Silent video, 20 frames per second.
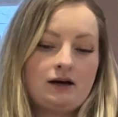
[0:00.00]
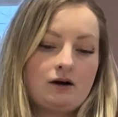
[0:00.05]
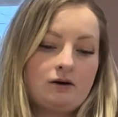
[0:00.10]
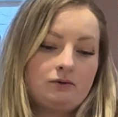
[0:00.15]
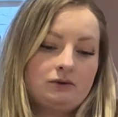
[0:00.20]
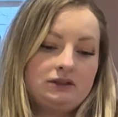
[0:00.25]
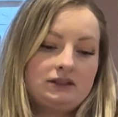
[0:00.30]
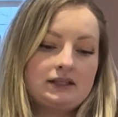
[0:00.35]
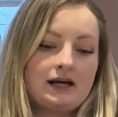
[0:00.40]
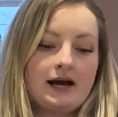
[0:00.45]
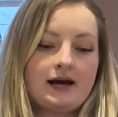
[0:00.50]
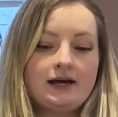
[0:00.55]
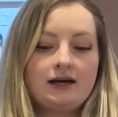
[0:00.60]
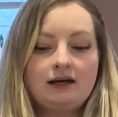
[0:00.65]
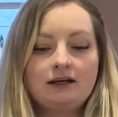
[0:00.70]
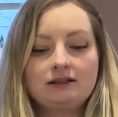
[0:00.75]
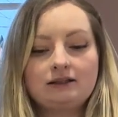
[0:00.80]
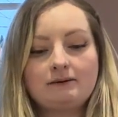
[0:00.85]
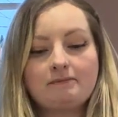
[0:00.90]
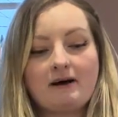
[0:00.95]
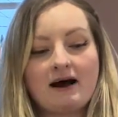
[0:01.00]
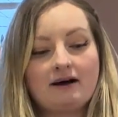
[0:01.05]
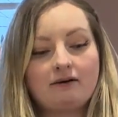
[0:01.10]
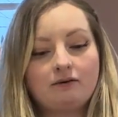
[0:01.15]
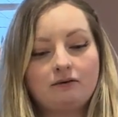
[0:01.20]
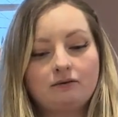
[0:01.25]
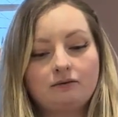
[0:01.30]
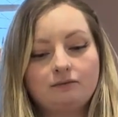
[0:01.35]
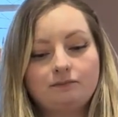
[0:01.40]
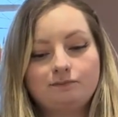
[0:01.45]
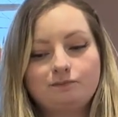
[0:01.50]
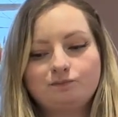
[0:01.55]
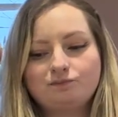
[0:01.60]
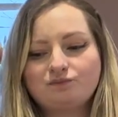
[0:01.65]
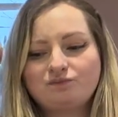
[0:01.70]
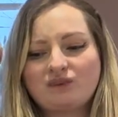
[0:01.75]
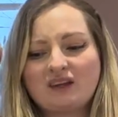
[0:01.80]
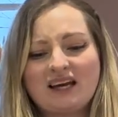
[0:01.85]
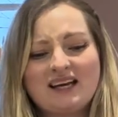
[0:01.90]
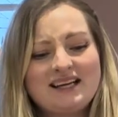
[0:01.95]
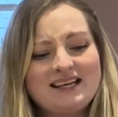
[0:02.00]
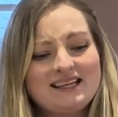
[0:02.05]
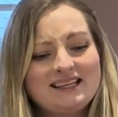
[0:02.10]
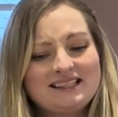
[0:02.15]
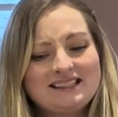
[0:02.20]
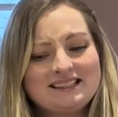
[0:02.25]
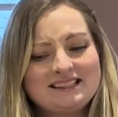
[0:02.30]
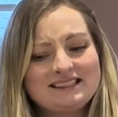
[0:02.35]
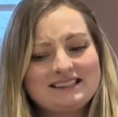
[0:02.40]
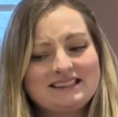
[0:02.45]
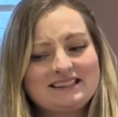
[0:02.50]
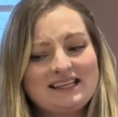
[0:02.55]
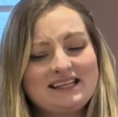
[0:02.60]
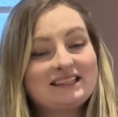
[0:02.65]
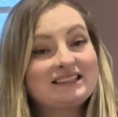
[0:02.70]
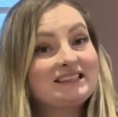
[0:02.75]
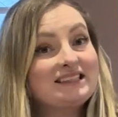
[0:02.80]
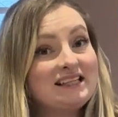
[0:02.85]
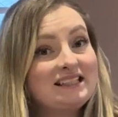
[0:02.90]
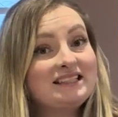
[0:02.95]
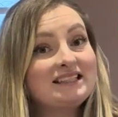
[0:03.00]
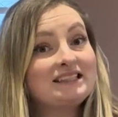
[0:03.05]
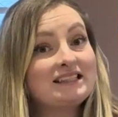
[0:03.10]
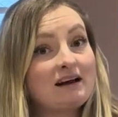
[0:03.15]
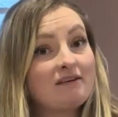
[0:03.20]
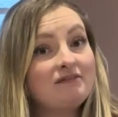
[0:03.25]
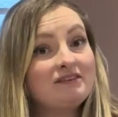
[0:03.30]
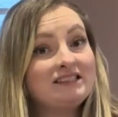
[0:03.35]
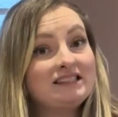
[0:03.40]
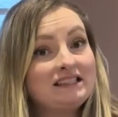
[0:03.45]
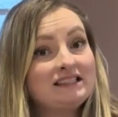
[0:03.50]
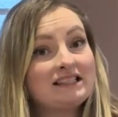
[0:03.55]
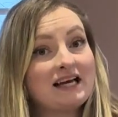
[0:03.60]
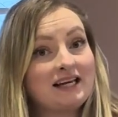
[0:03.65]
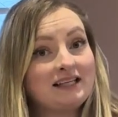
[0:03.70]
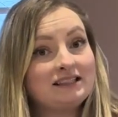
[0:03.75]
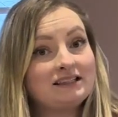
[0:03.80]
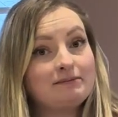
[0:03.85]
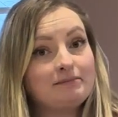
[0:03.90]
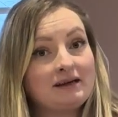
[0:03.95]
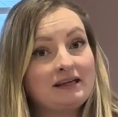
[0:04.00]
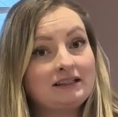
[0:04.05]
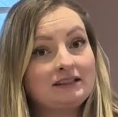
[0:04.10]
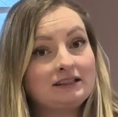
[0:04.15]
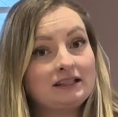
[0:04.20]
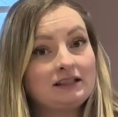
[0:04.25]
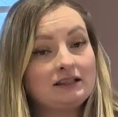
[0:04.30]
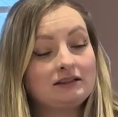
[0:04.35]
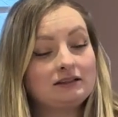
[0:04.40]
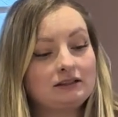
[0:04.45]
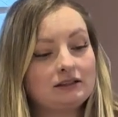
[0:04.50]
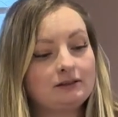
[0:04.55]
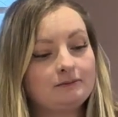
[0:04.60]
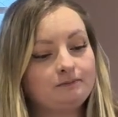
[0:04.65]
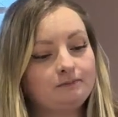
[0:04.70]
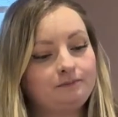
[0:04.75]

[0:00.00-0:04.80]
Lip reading: I would say it's about 60 to 70 centimetres.